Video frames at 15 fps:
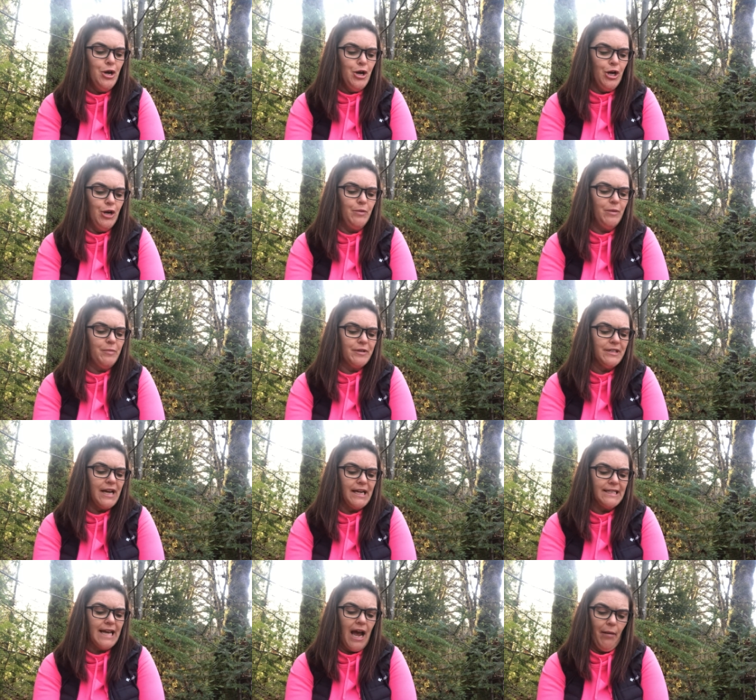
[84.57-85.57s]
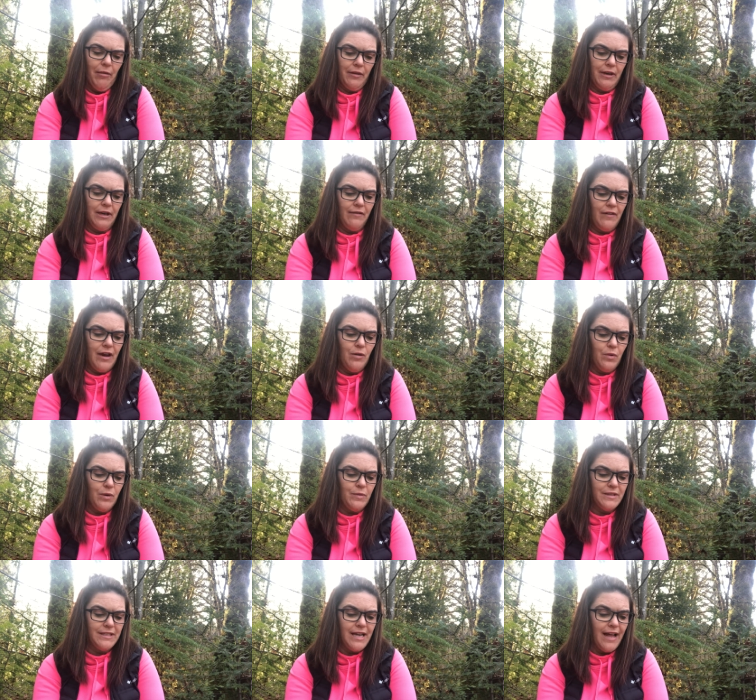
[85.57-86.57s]
Who would protect Abilene if Edward
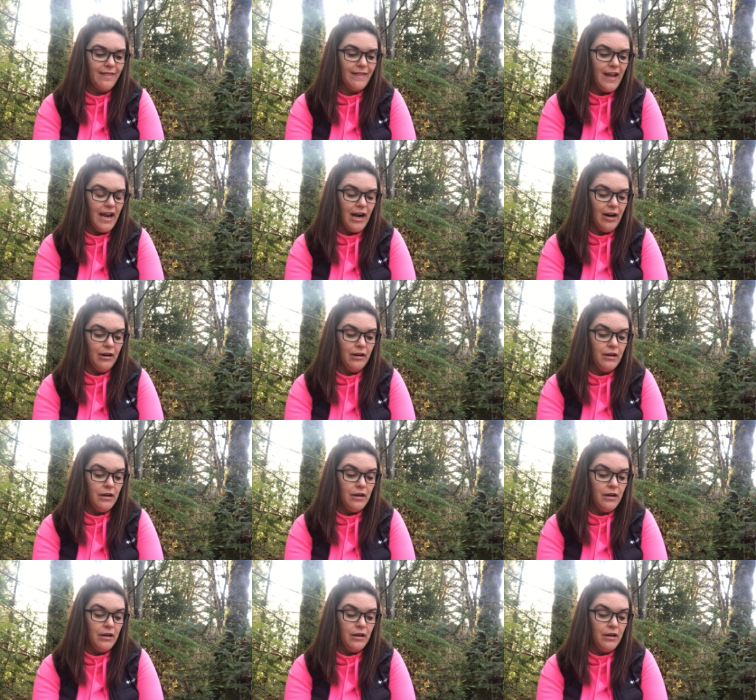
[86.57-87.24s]
was not there?